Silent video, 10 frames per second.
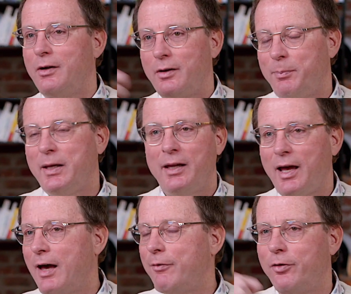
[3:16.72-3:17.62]
a
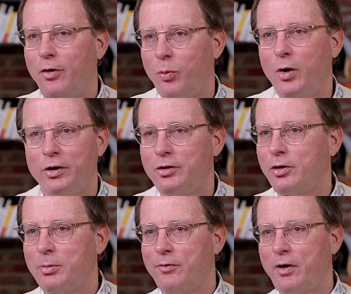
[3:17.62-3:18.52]
PDF or a Word
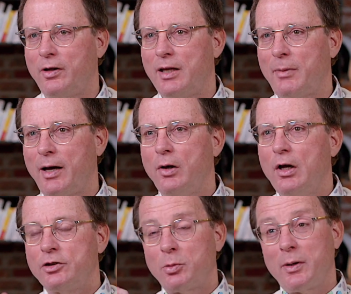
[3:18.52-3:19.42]
document via an email.
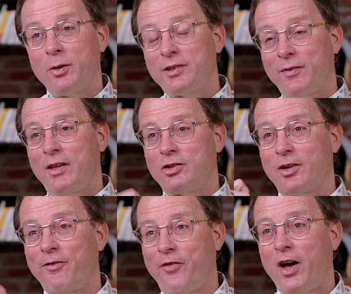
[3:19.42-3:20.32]
So we want something that's
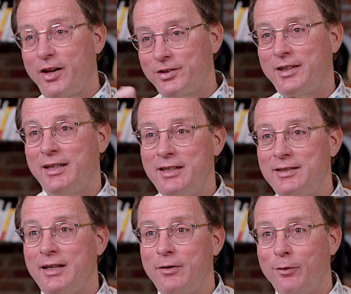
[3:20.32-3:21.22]
fast and
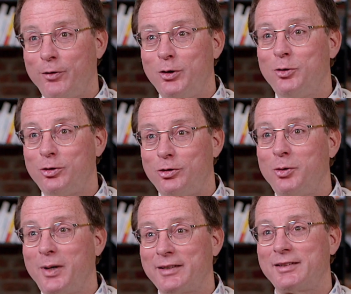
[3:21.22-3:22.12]
easy for you to do
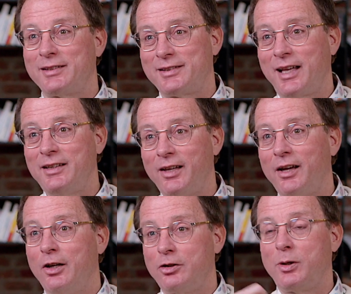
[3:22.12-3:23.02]
as the sender
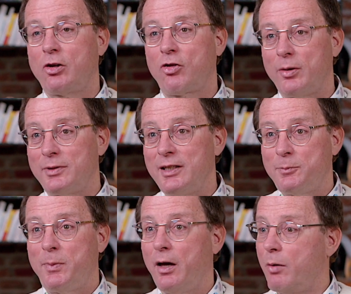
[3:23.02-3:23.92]
to encrypt this
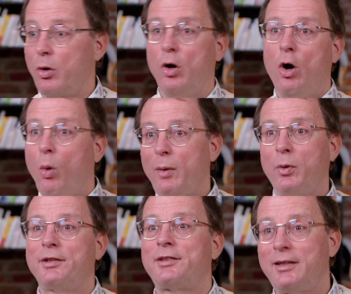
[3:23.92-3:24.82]
bit. I want
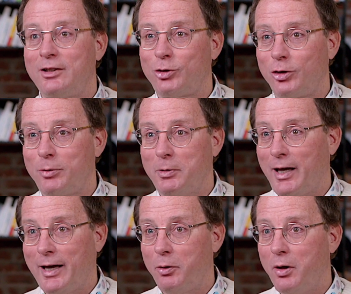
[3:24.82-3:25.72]
to send this document
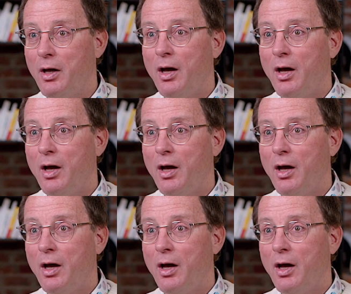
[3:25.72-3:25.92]
out.